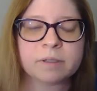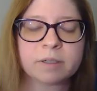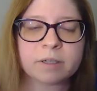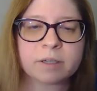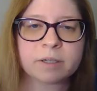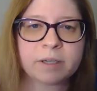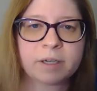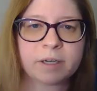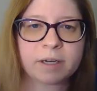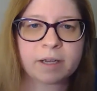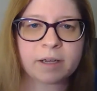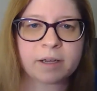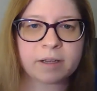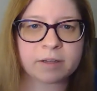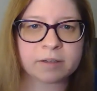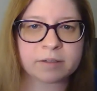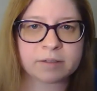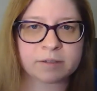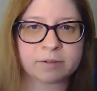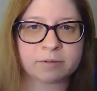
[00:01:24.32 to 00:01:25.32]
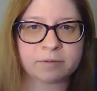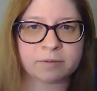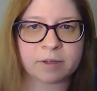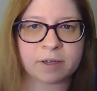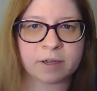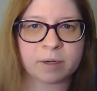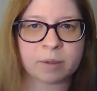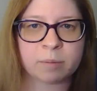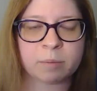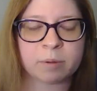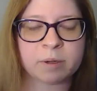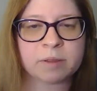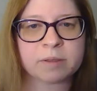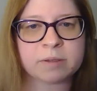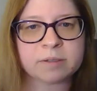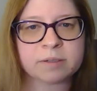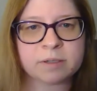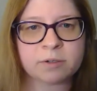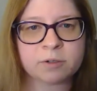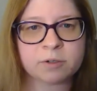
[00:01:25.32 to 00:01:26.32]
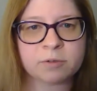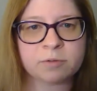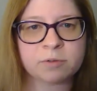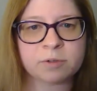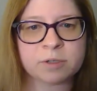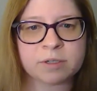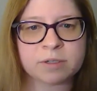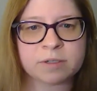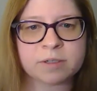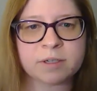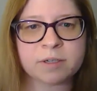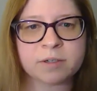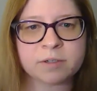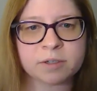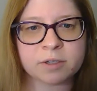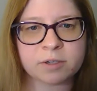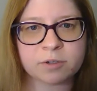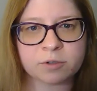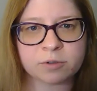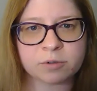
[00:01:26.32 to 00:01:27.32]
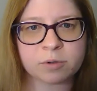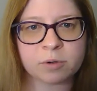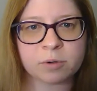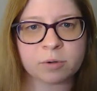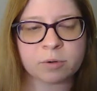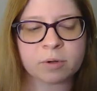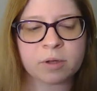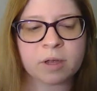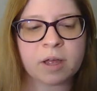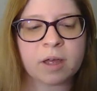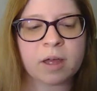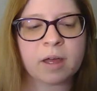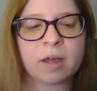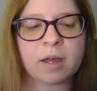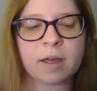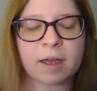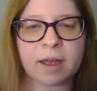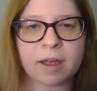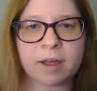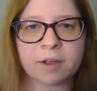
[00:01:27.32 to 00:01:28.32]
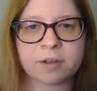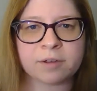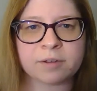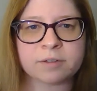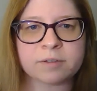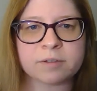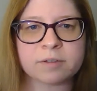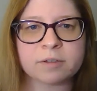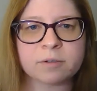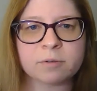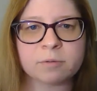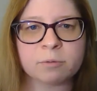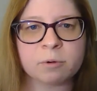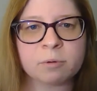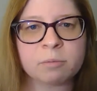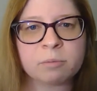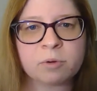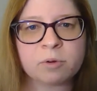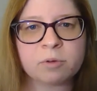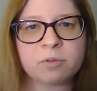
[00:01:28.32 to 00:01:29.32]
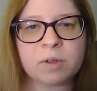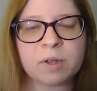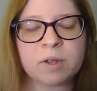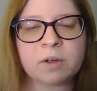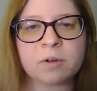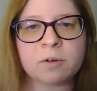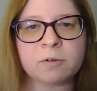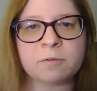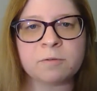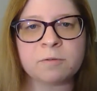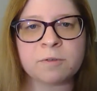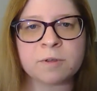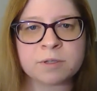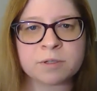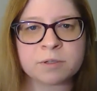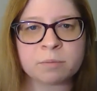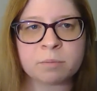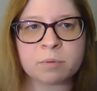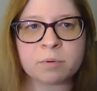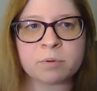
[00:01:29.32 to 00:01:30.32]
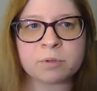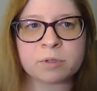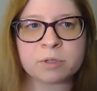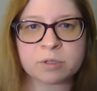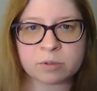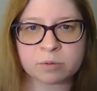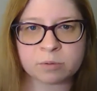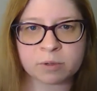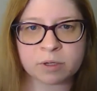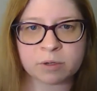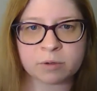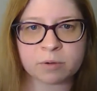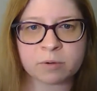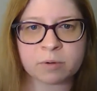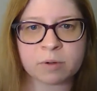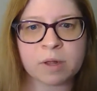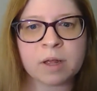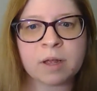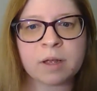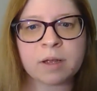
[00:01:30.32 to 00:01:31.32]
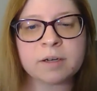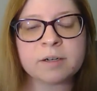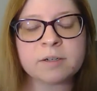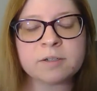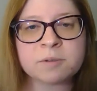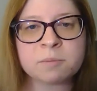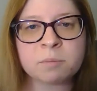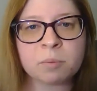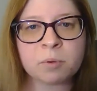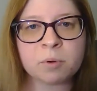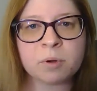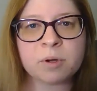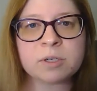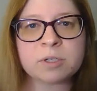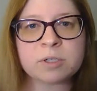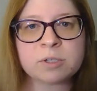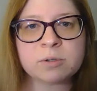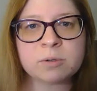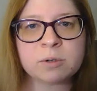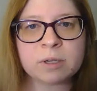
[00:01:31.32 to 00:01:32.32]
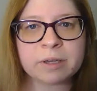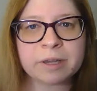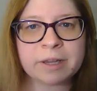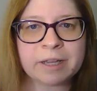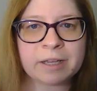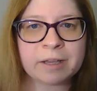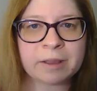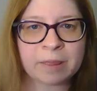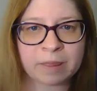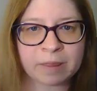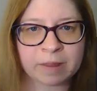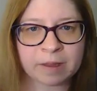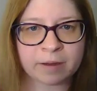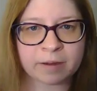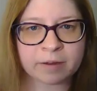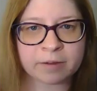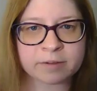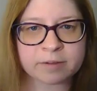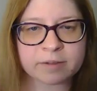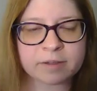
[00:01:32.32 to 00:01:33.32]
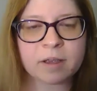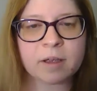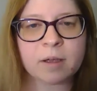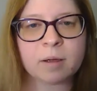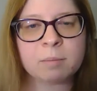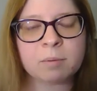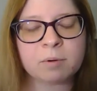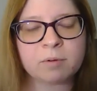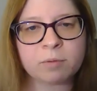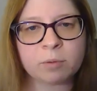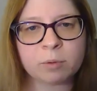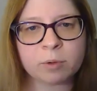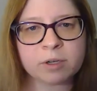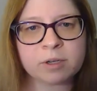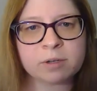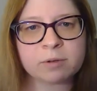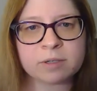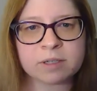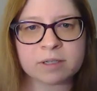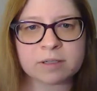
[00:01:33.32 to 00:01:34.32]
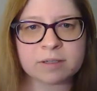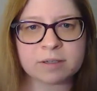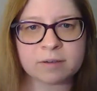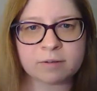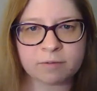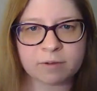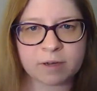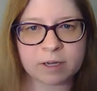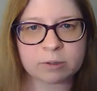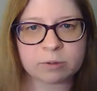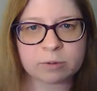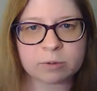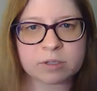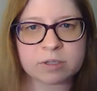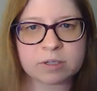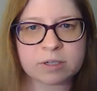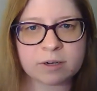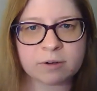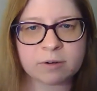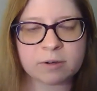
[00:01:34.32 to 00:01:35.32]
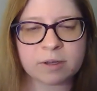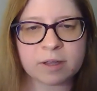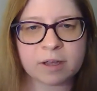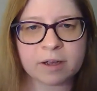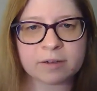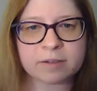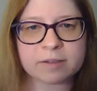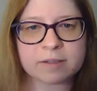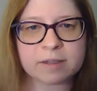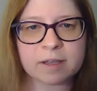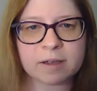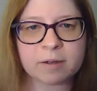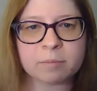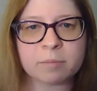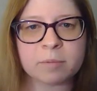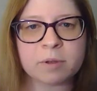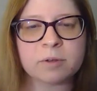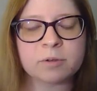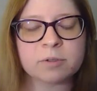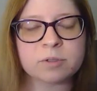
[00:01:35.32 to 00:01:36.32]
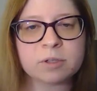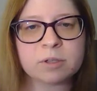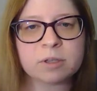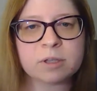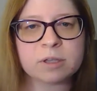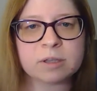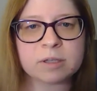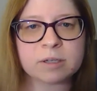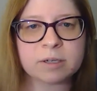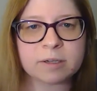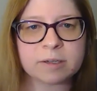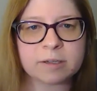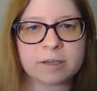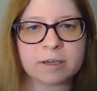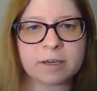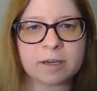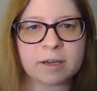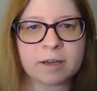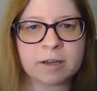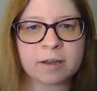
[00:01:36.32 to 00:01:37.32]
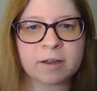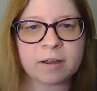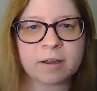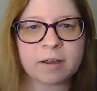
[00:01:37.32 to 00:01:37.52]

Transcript: Cleaning is defined by the Center for Disease Control as removing of visible soil. And it's important to clean things before you disinfect or sterilize them so that the cleaning